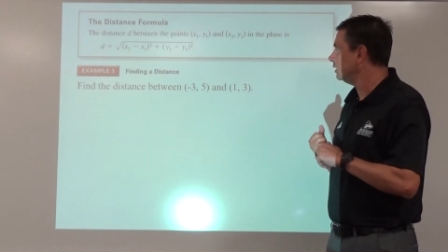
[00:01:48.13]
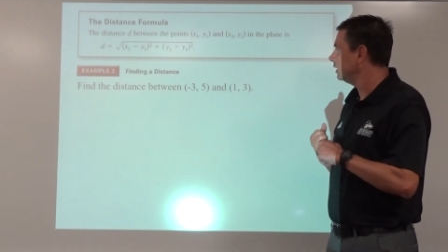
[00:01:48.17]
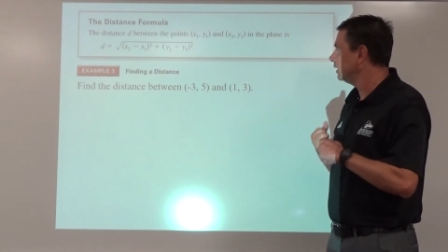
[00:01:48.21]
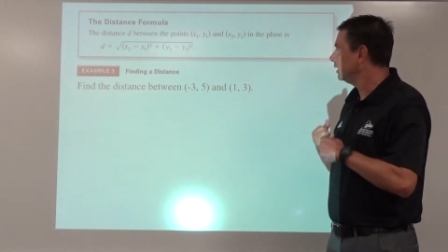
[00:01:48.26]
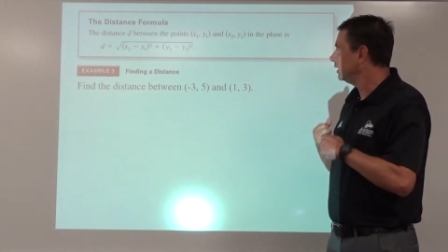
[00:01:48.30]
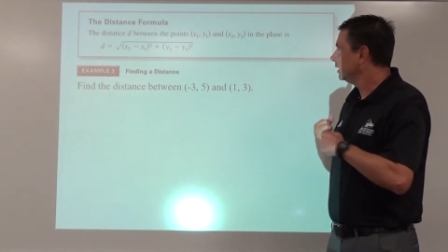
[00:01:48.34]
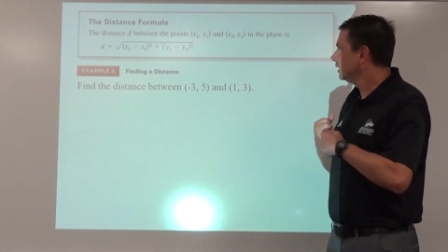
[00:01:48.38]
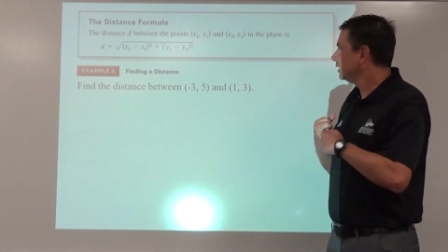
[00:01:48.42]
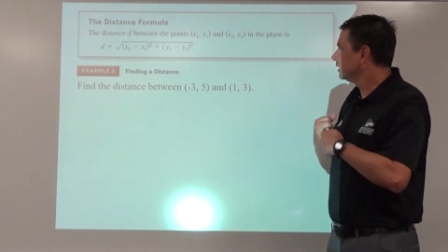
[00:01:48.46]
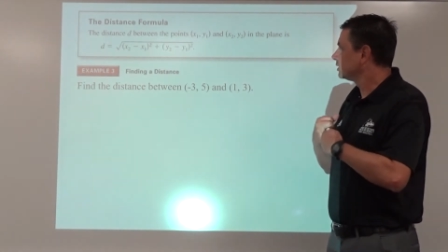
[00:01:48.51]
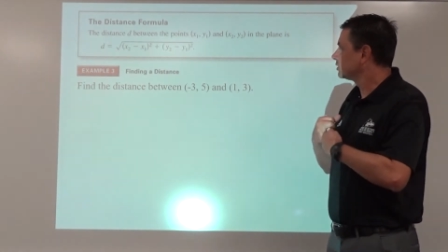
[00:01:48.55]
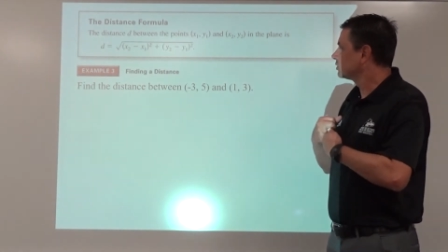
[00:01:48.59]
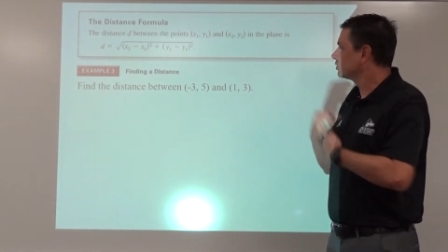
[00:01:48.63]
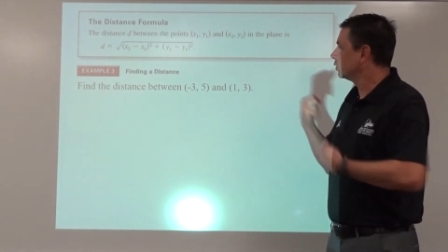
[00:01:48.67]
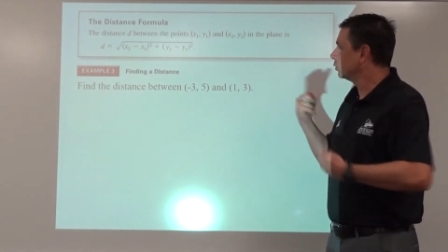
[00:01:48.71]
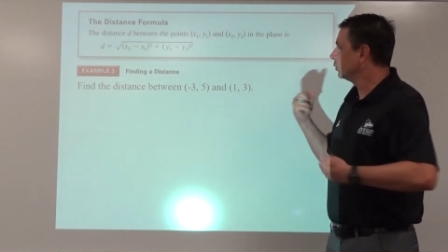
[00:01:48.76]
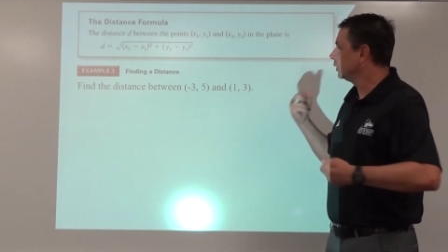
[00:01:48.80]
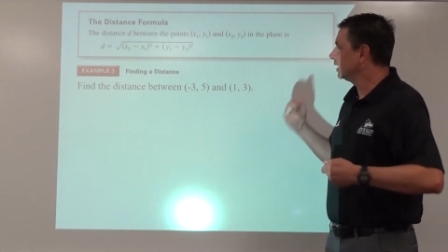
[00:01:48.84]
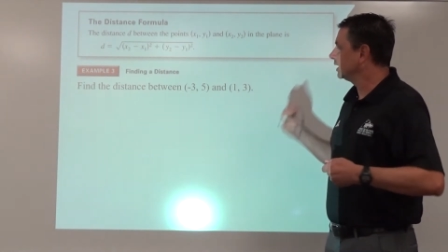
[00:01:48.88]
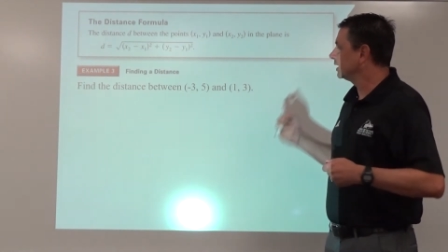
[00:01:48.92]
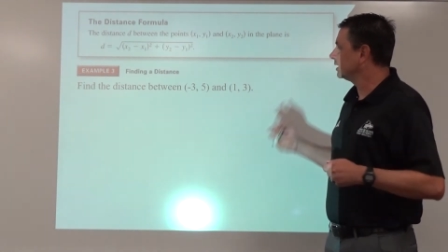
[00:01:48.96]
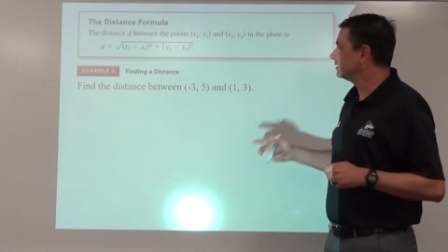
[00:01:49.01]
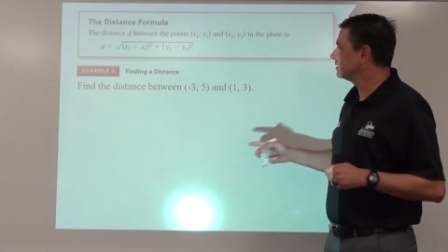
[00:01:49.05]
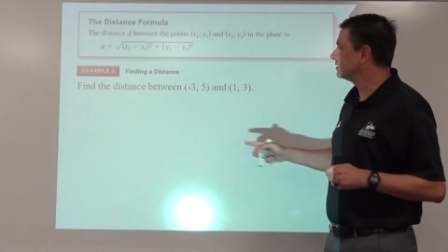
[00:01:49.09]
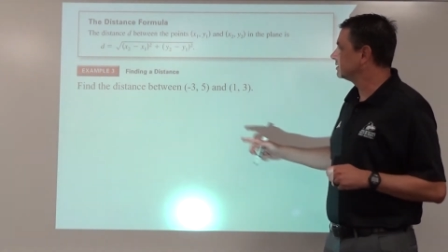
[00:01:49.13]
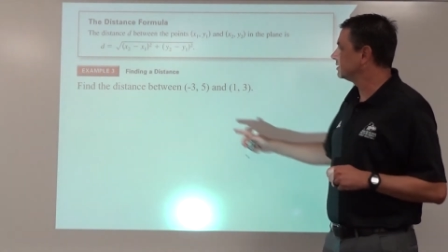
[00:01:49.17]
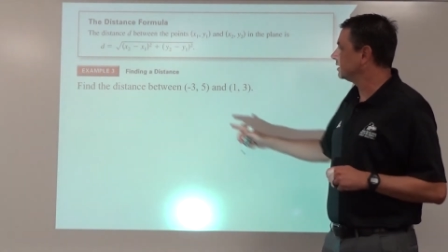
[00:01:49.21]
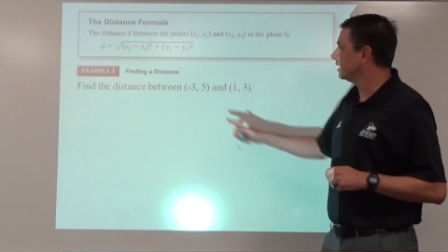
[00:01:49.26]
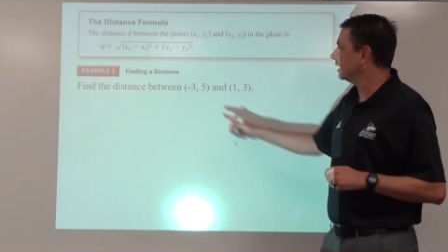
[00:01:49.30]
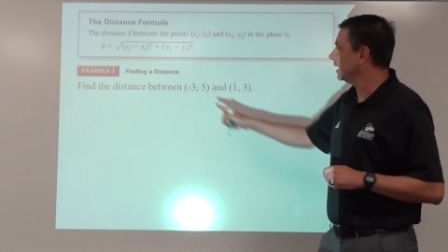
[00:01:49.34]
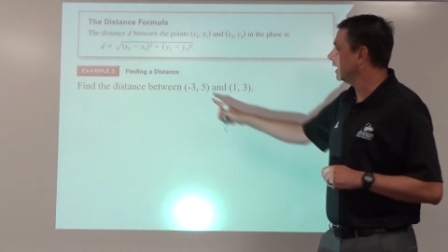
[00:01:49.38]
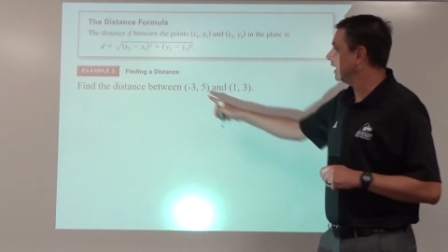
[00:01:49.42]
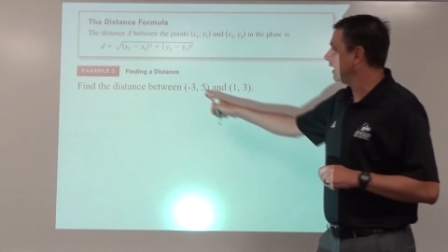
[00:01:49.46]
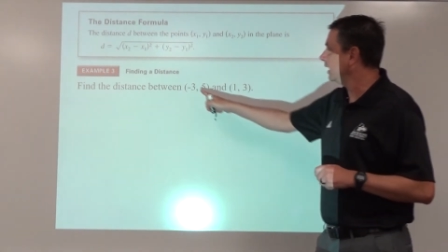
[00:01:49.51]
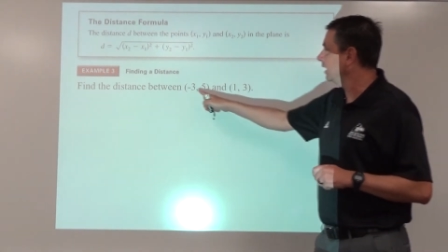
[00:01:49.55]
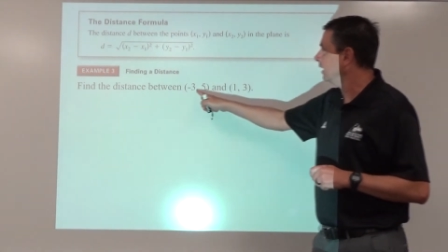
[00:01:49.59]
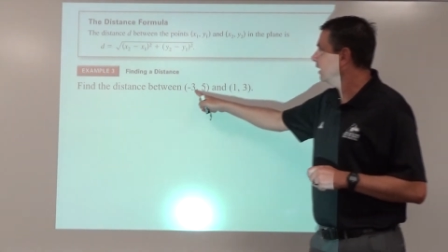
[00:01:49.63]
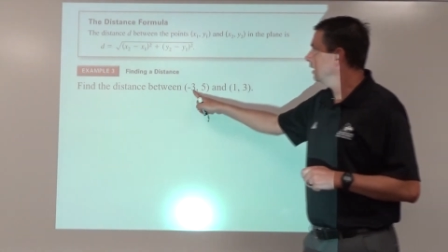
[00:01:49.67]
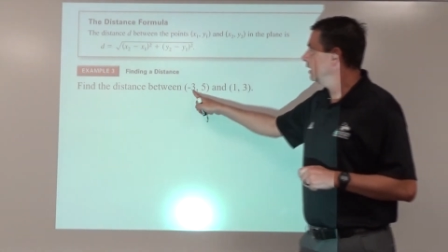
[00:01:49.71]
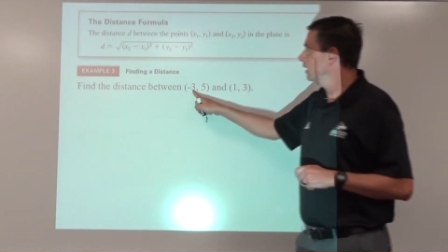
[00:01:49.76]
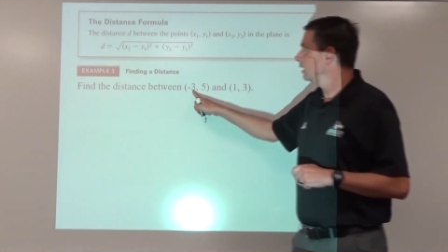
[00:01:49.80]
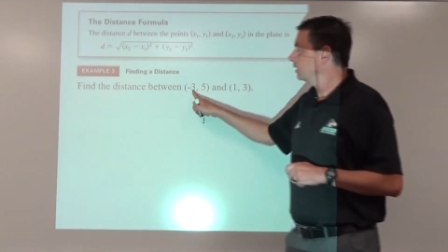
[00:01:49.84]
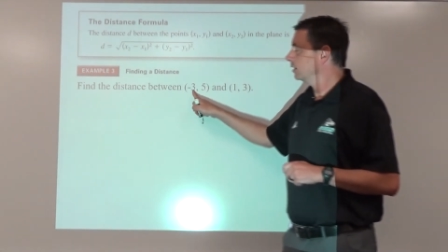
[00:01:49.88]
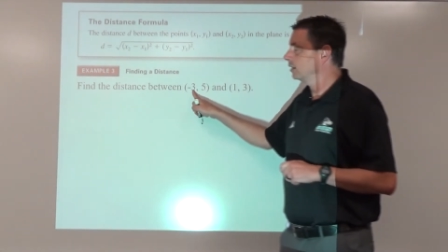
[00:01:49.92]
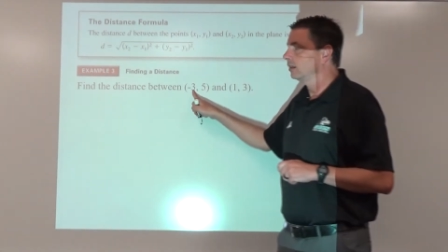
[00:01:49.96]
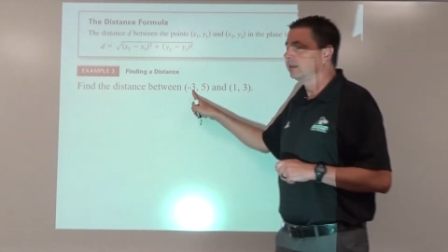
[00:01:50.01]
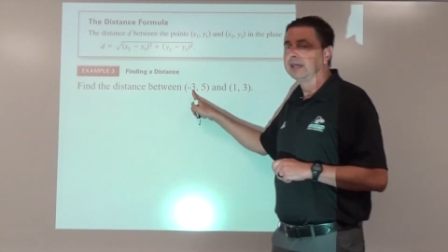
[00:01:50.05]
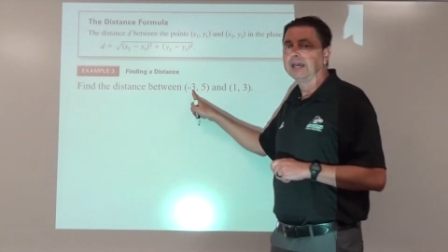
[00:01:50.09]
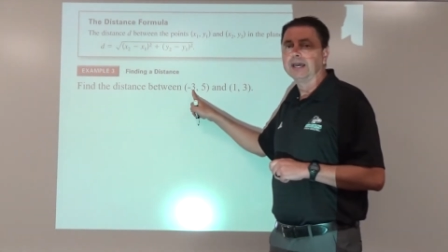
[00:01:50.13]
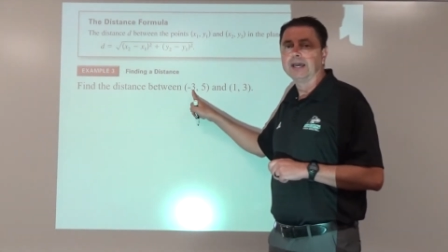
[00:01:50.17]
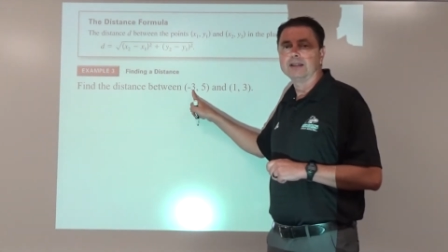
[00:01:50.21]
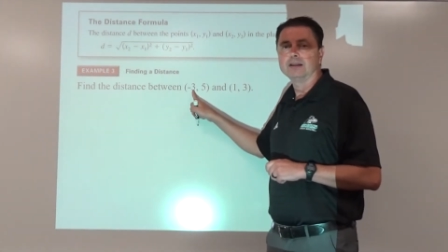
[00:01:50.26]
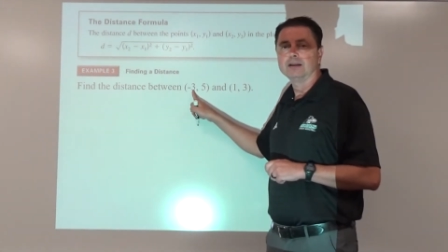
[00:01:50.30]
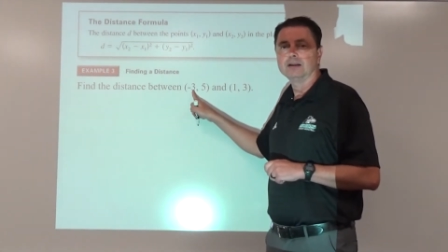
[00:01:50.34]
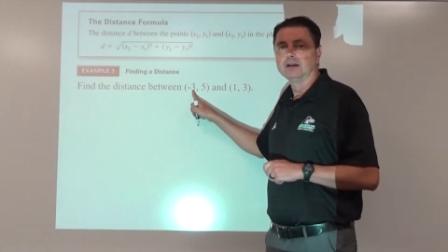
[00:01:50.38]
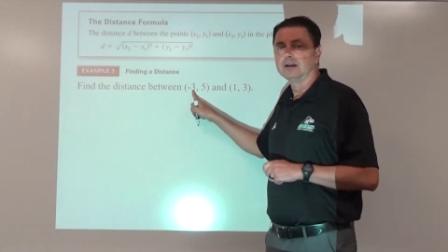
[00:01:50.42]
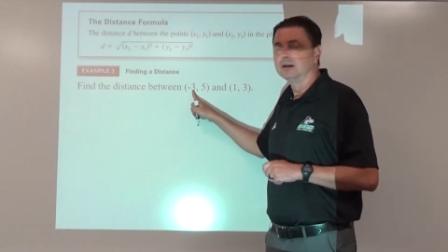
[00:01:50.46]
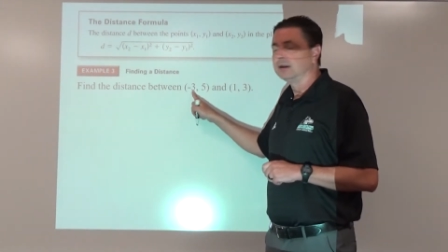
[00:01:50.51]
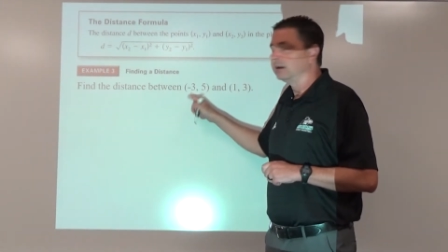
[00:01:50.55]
So we could say that